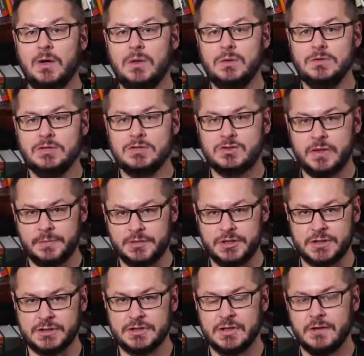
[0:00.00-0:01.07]
own
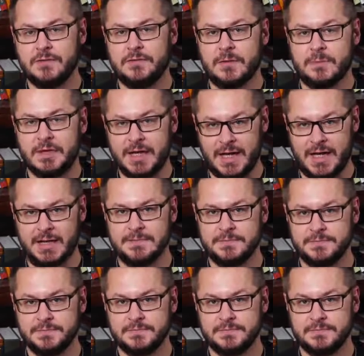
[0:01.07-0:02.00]
scriptures from God.